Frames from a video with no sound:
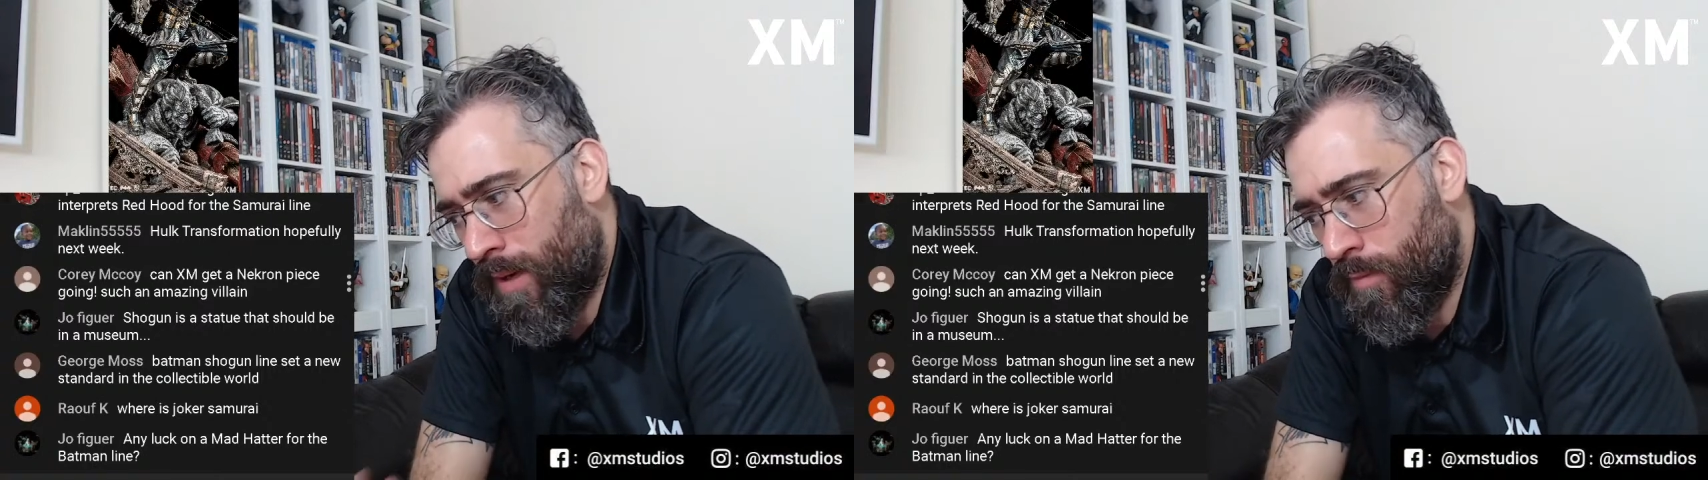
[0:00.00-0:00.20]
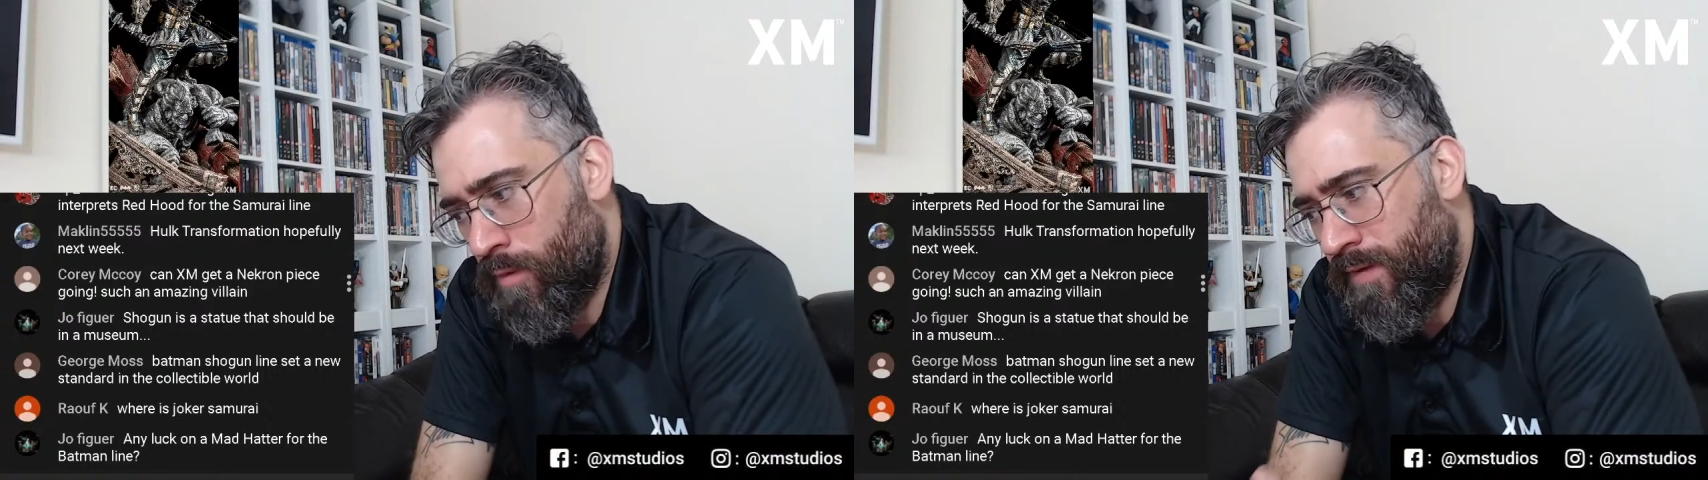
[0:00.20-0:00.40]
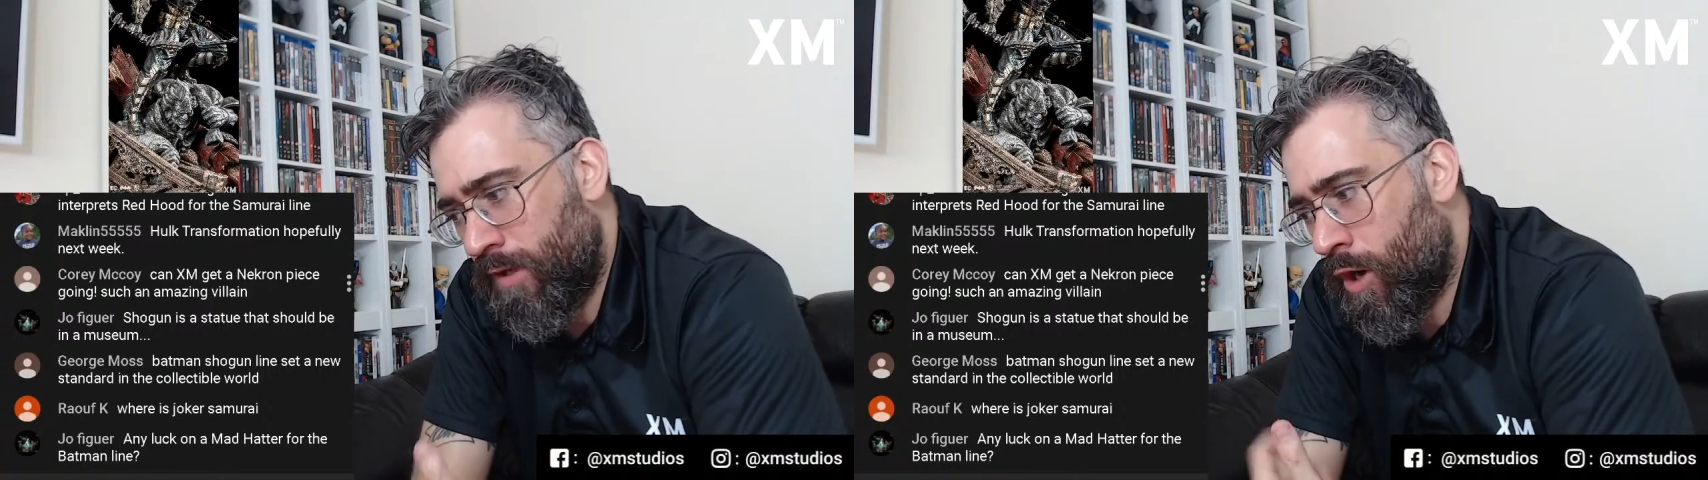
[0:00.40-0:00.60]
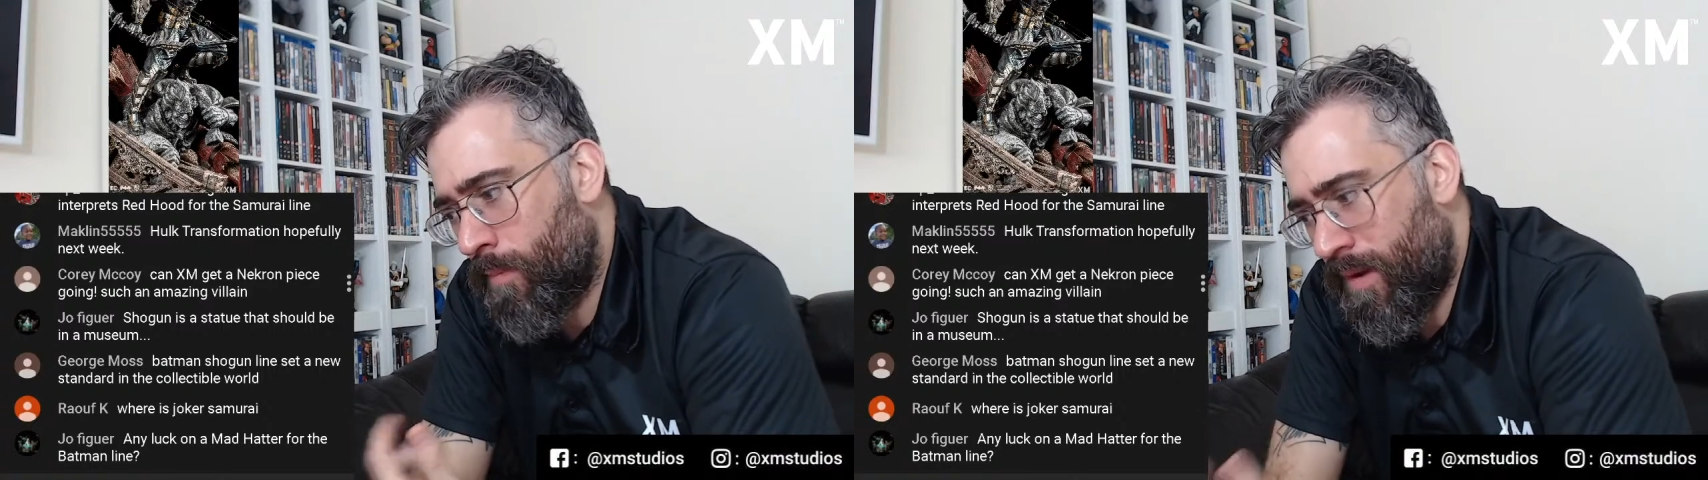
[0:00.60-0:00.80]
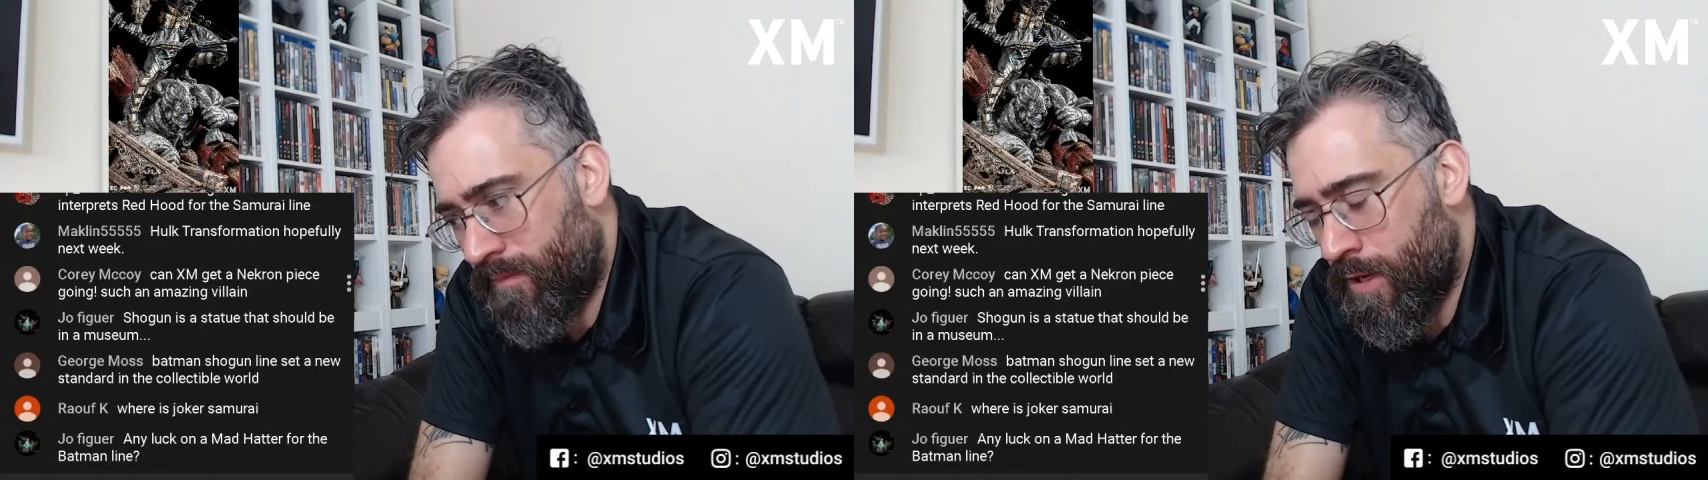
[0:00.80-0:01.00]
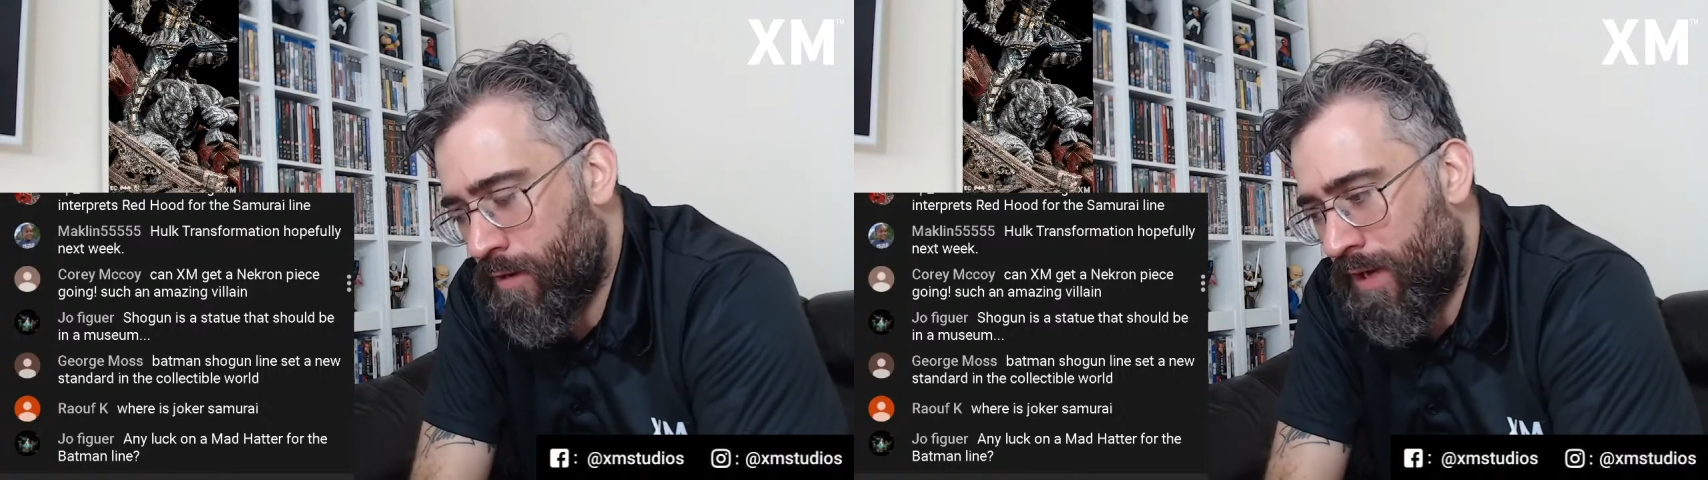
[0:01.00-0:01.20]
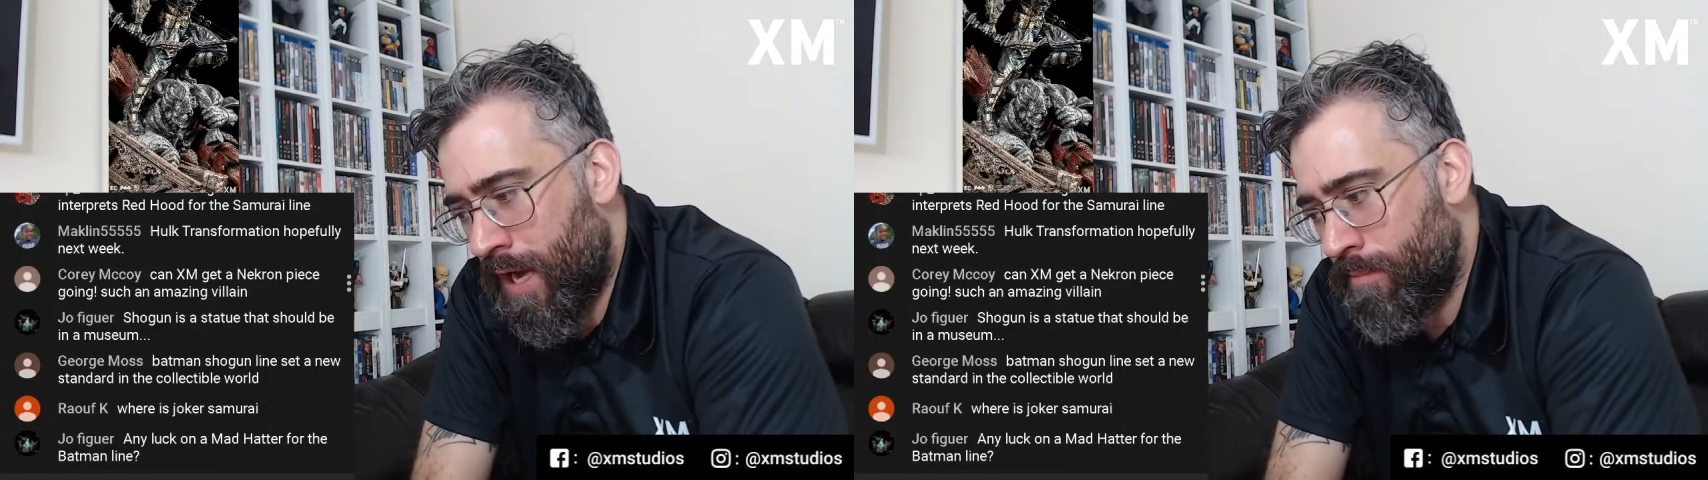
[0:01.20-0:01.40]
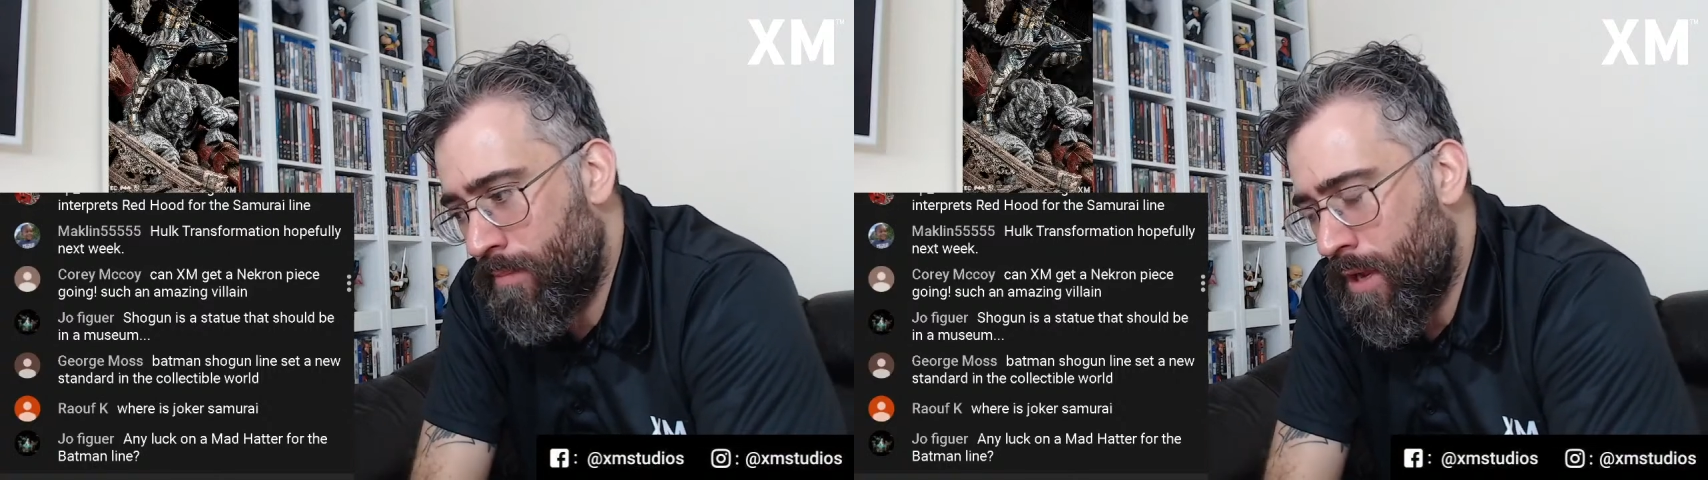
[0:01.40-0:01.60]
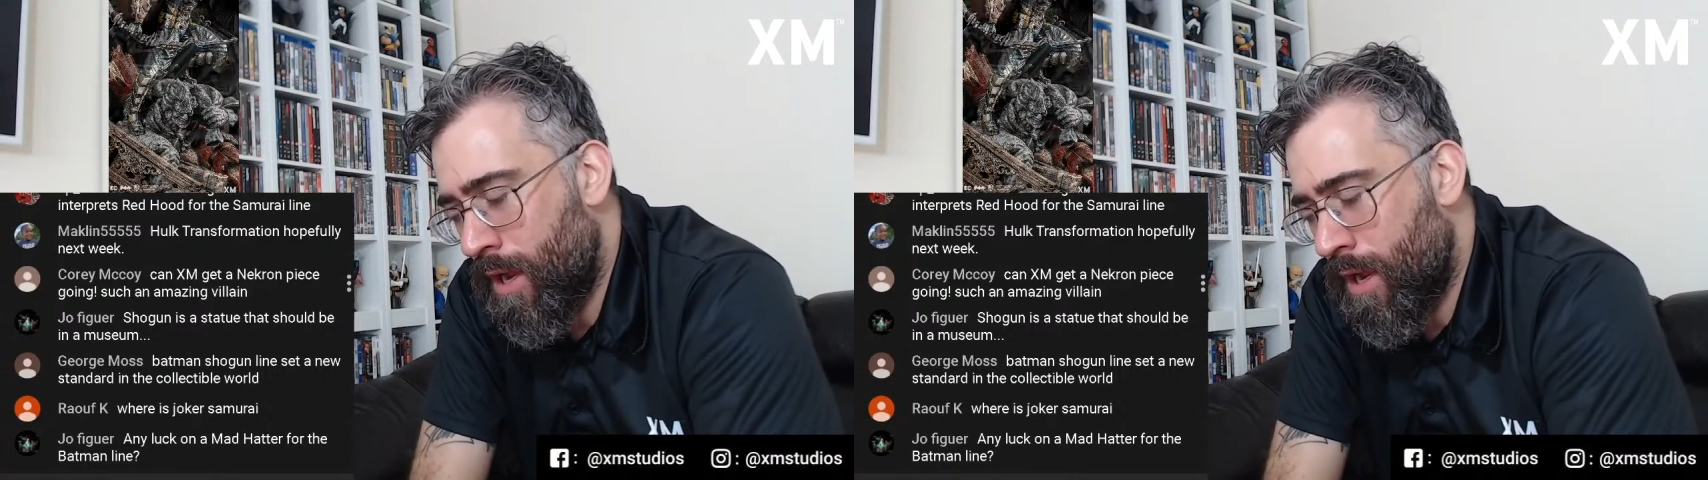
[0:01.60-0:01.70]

movie, can't make video game.